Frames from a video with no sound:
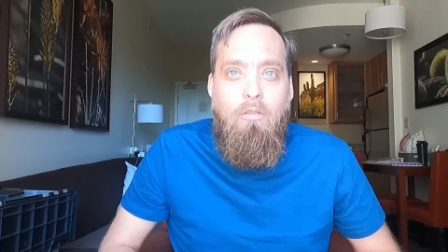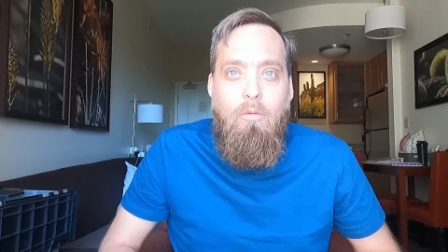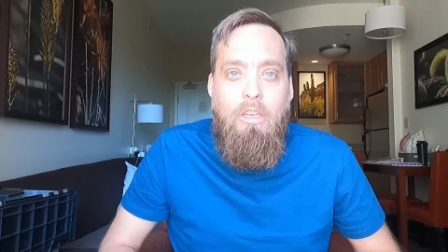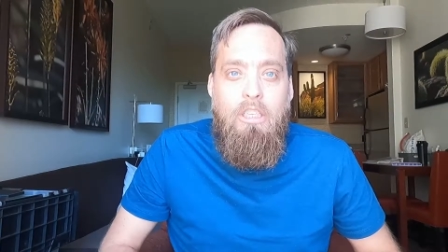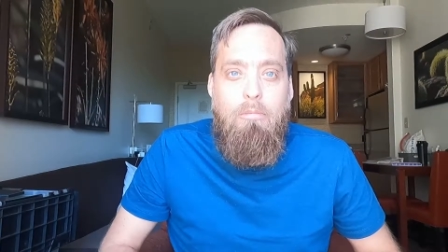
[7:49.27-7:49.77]

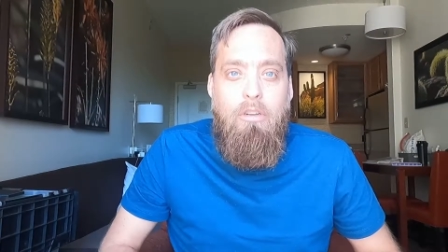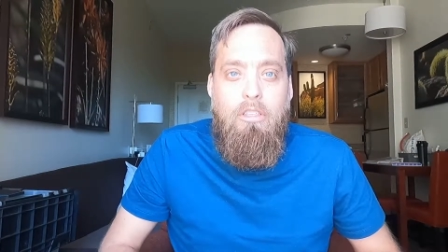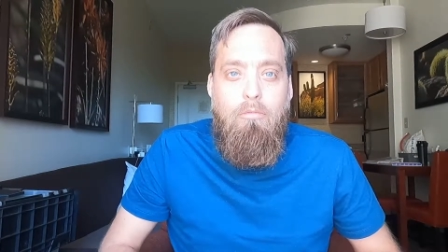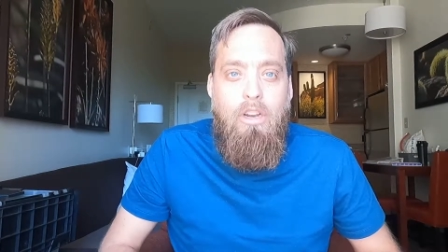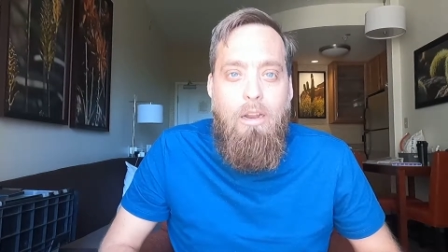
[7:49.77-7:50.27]
we spent
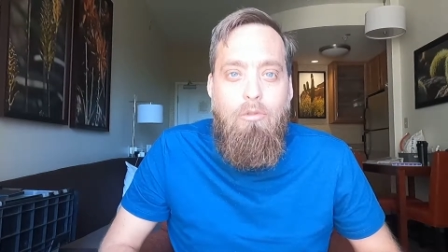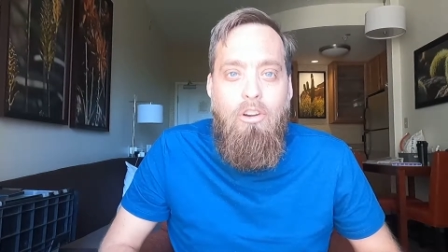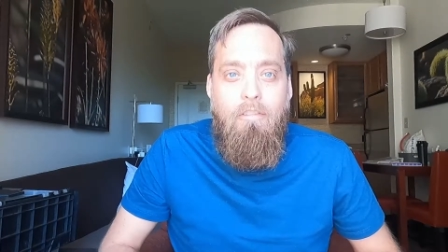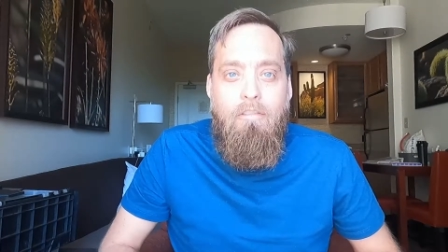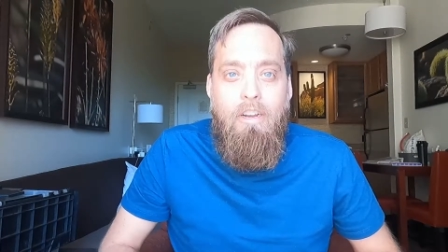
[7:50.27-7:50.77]
some time
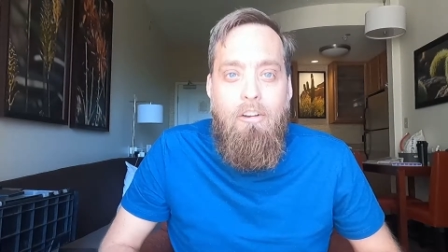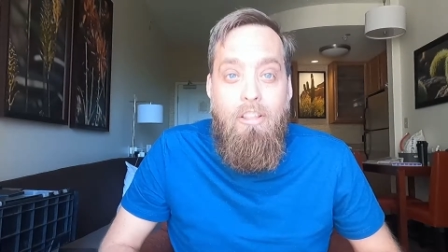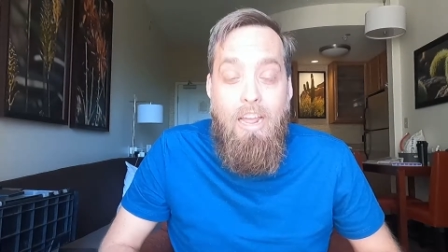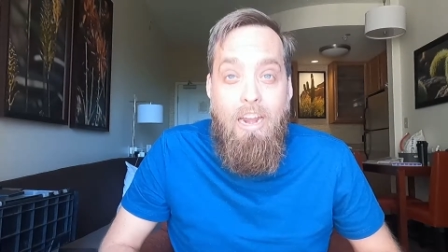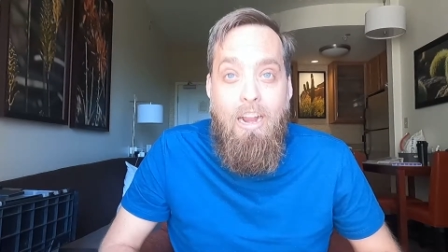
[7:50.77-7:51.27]
trying to figure
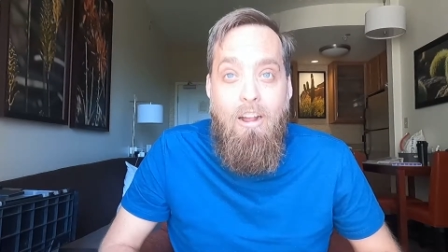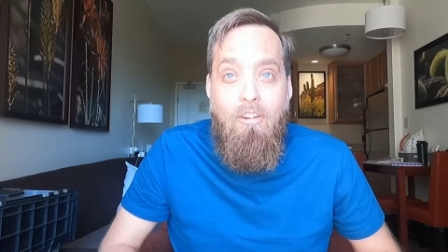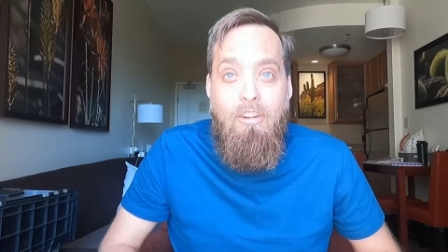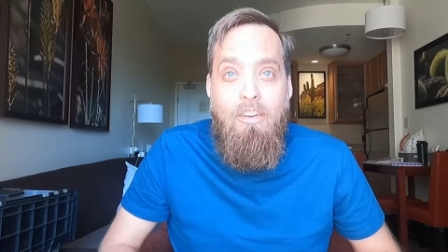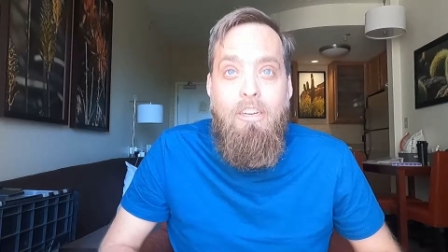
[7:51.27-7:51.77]
that
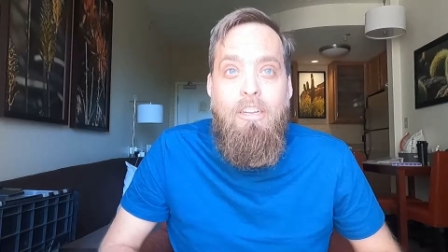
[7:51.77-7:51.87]
out